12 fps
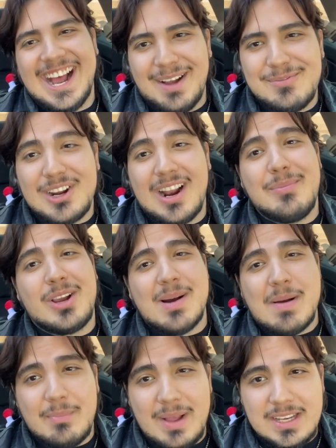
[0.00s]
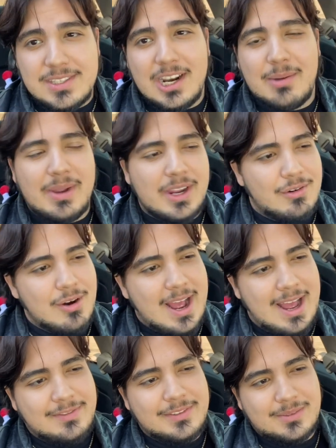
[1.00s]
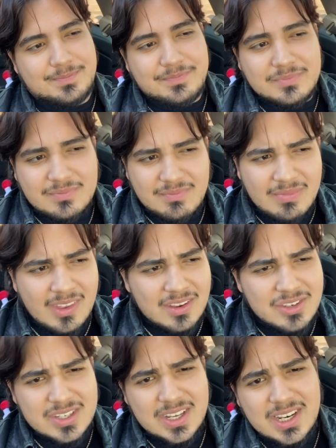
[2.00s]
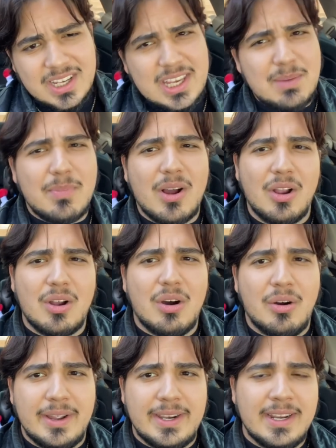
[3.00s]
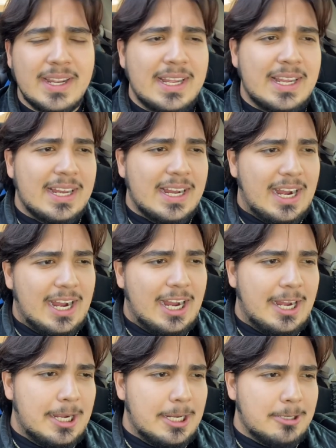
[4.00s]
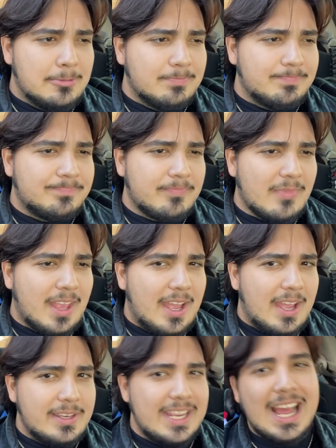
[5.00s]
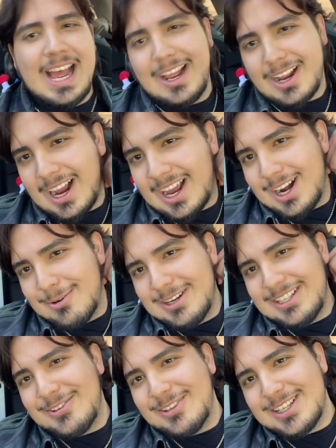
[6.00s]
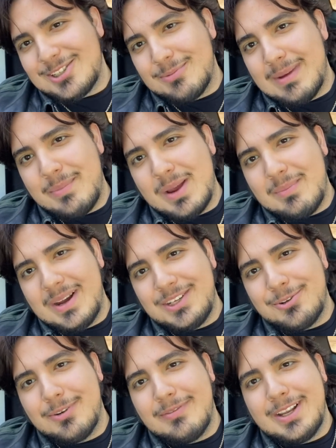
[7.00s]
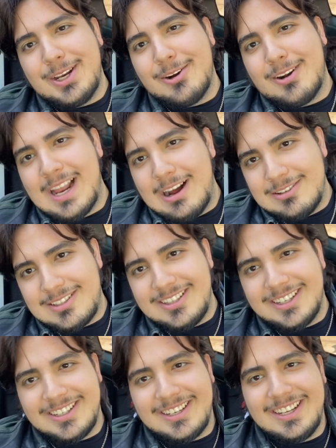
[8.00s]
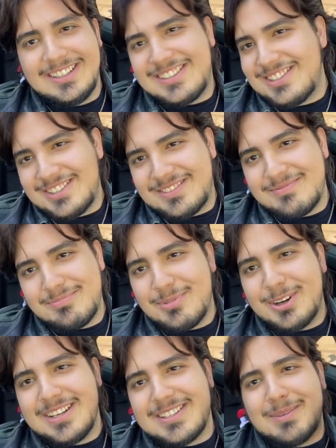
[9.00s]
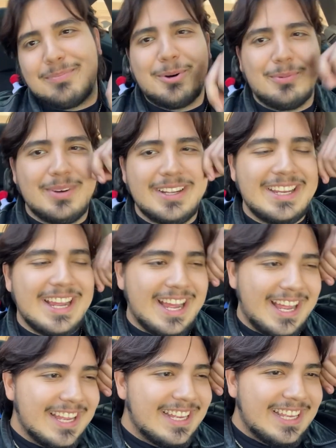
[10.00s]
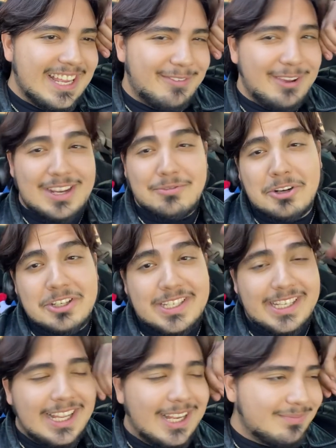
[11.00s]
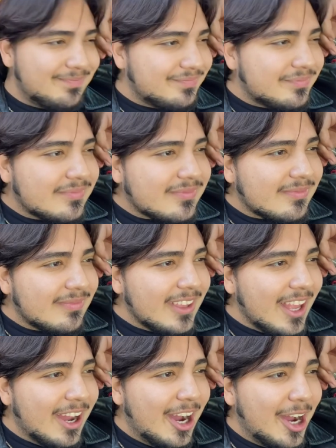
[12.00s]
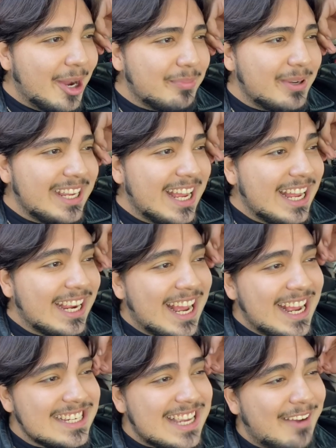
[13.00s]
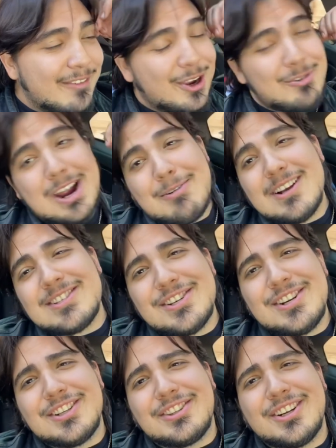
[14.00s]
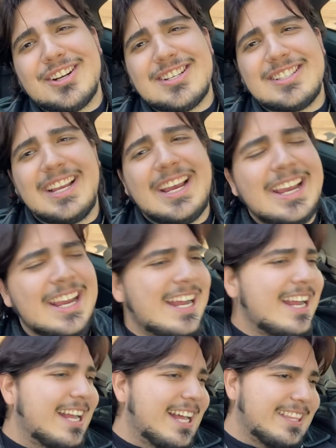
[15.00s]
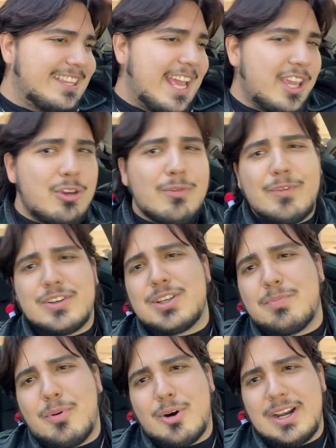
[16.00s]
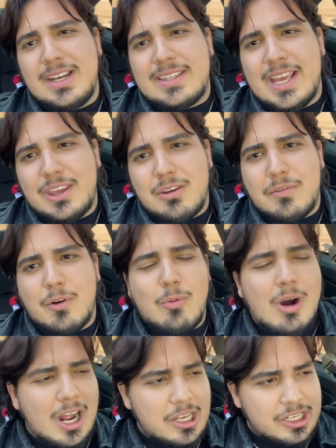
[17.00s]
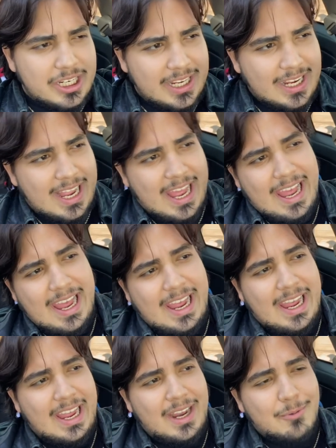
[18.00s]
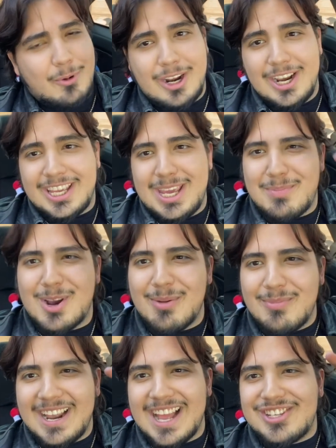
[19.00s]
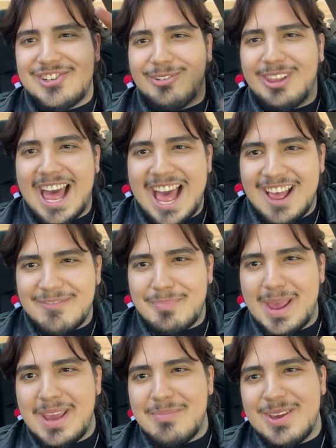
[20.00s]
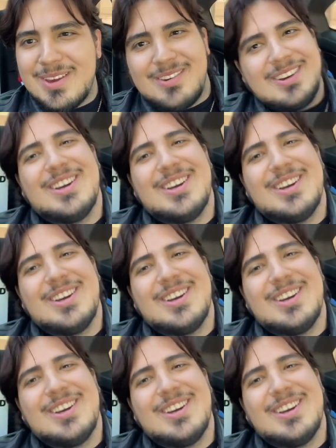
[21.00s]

I'm trying to become a master at my craft. just gonna keep on going. Um, and yeah, I, I gotta redo this, so maybe I might do a video on how it's done. It's just pretty simple, but yeah, if you guys want to see that. Um, but yeah, guys, have a great rest of your Thursday. Thank you for supporting. Thank you for watching. And we're going to keep coming at you live, baby.